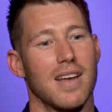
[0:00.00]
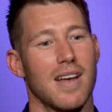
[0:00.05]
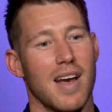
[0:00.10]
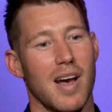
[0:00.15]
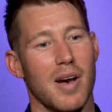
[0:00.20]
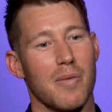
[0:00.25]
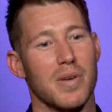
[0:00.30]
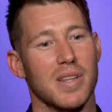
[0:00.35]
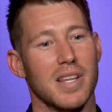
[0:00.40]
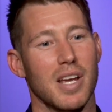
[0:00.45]

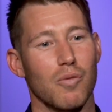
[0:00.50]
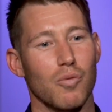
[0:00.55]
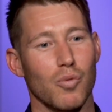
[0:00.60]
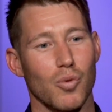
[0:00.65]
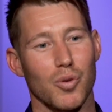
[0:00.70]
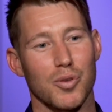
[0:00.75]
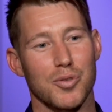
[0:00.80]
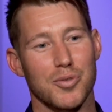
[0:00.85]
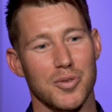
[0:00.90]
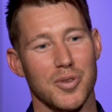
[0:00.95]
And they
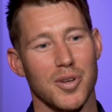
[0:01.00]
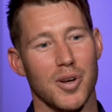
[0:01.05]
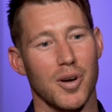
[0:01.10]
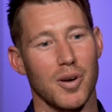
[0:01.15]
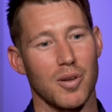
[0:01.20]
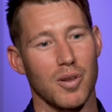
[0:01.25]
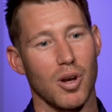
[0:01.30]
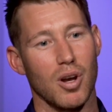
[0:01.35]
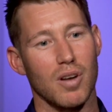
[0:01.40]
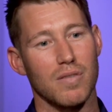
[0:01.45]
roared through the
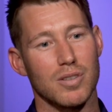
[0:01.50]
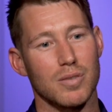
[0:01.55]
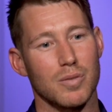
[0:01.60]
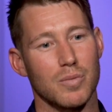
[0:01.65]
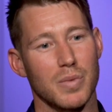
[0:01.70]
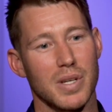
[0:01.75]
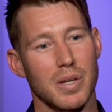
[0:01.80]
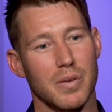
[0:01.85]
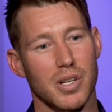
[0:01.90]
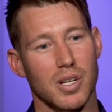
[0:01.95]
whole
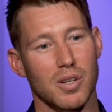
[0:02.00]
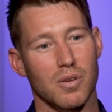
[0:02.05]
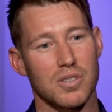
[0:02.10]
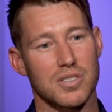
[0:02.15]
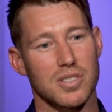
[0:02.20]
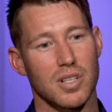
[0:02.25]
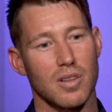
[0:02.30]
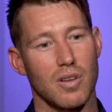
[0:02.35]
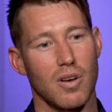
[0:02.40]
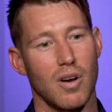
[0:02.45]
oval, and we got
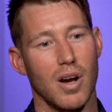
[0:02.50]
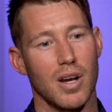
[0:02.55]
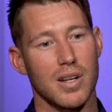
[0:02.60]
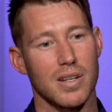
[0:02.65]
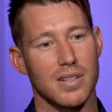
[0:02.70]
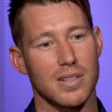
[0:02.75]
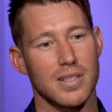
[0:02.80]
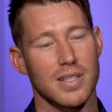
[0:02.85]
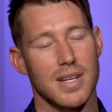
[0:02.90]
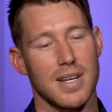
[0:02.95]
across the
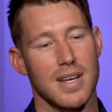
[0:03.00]
line.